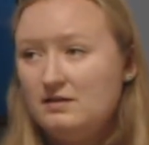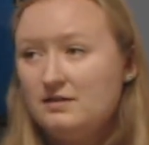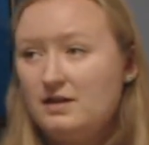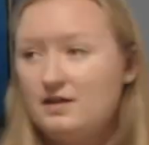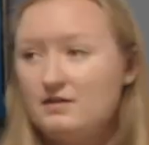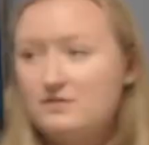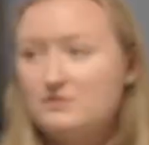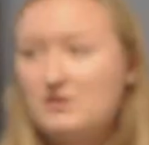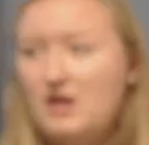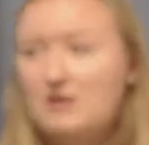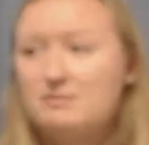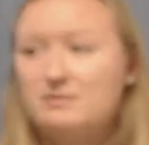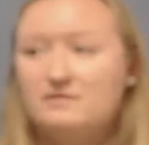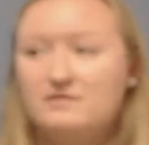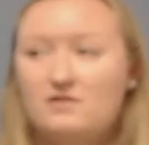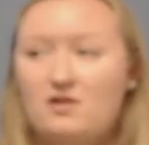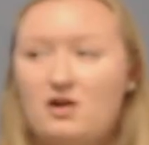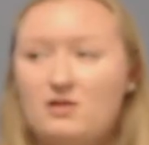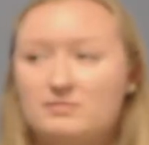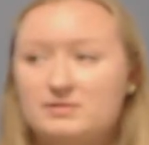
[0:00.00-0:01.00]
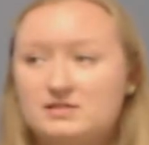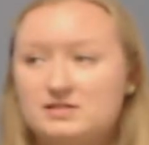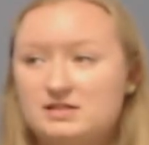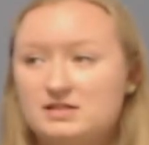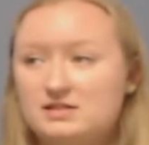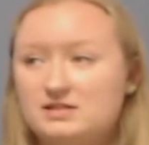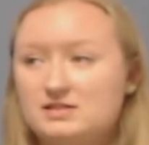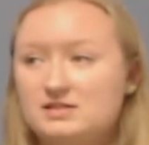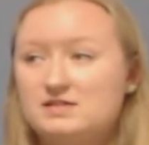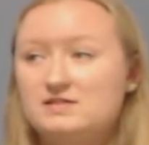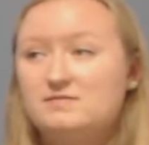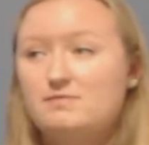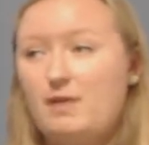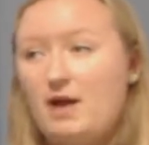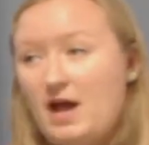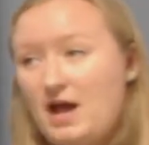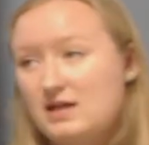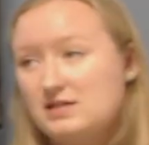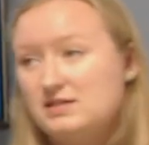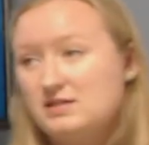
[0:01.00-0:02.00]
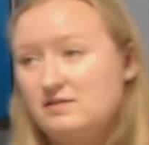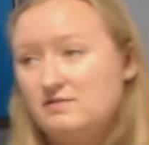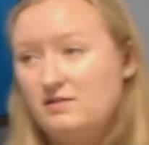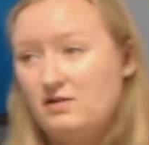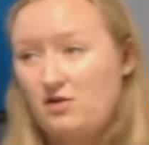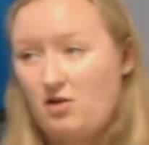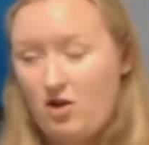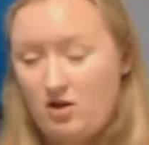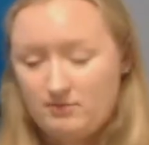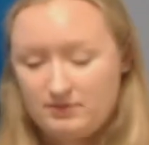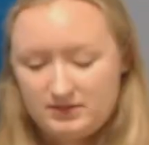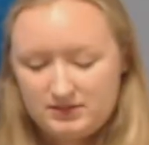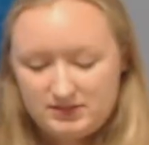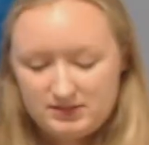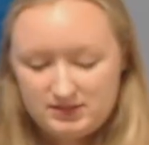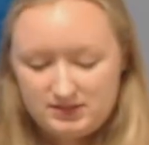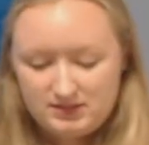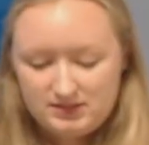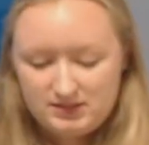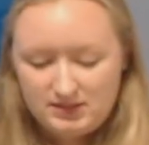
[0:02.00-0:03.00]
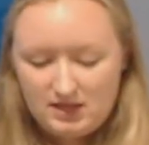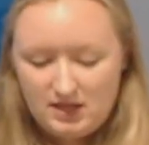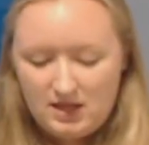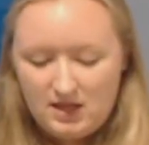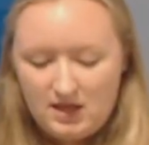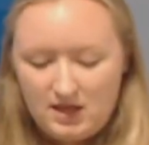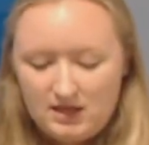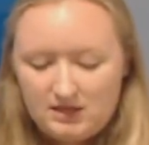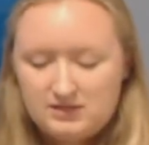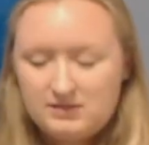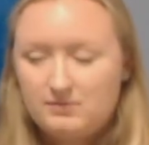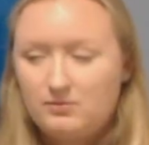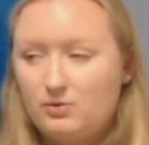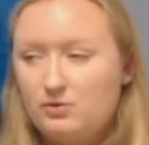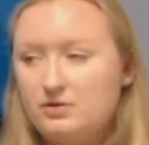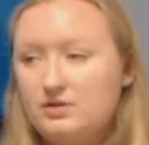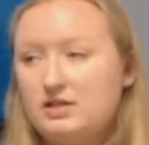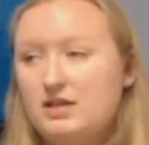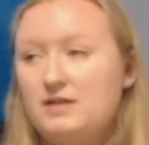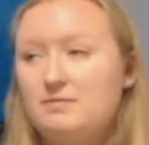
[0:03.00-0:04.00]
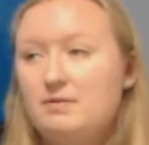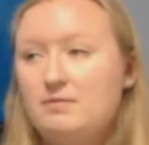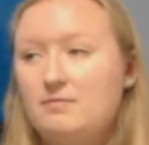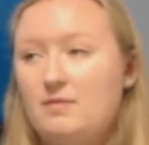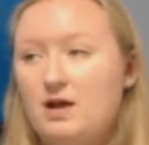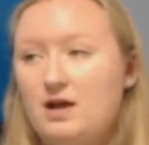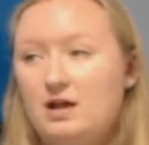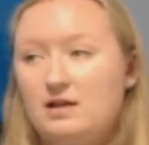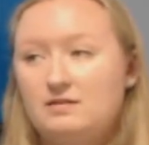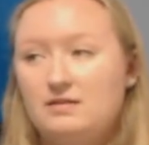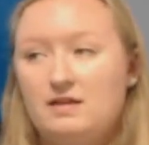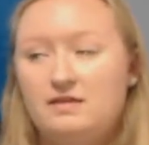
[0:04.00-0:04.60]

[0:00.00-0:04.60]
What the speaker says: The other type of accomplices is passive accomplices. It's important to keep in mind